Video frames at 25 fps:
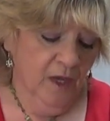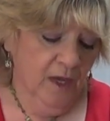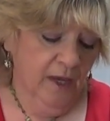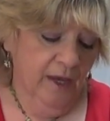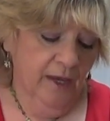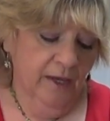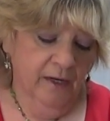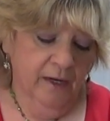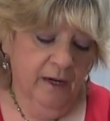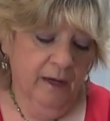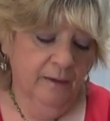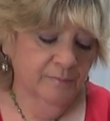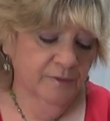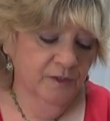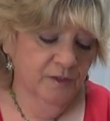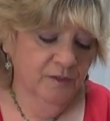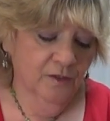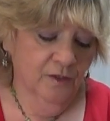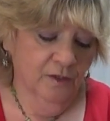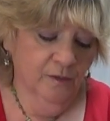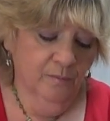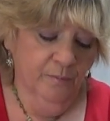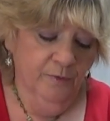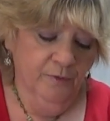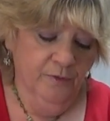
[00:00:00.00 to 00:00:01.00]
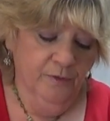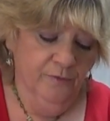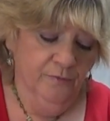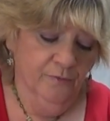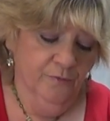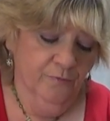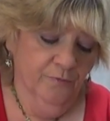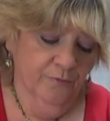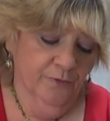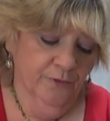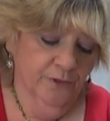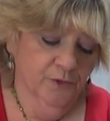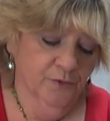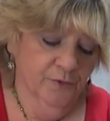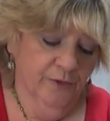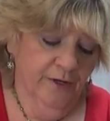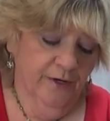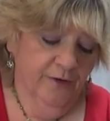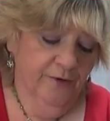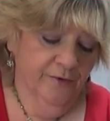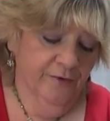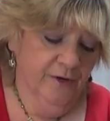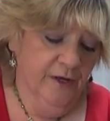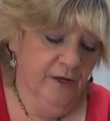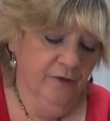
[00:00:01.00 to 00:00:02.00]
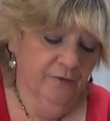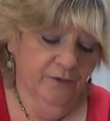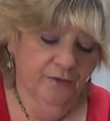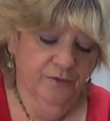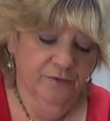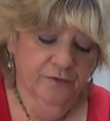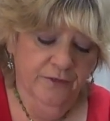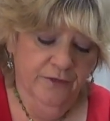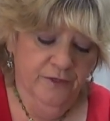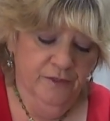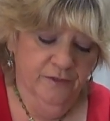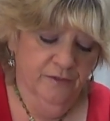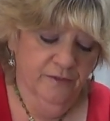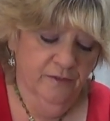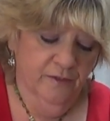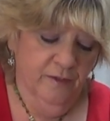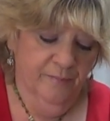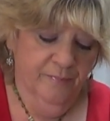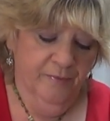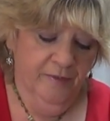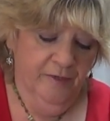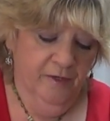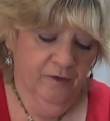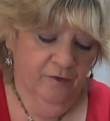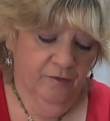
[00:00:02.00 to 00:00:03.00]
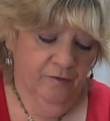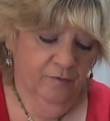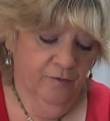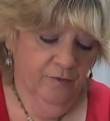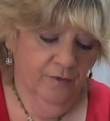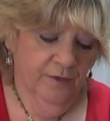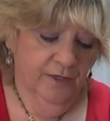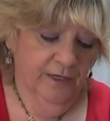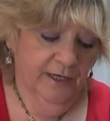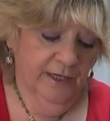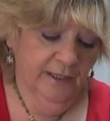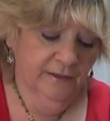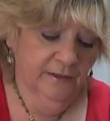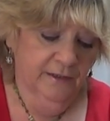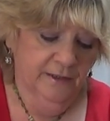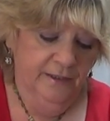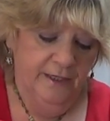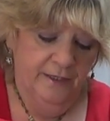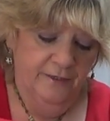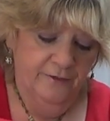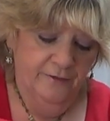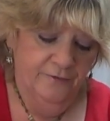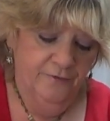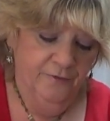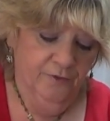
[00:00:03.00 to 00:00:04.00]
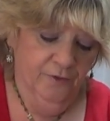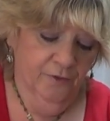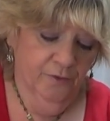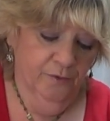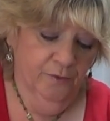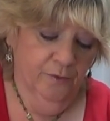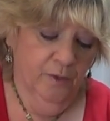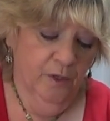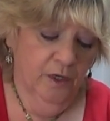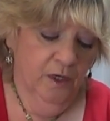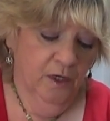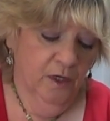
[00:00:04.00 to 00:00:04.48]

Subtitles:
And I'm just going to put it in the refrigerator, and I'll use it on something over the next day or 2.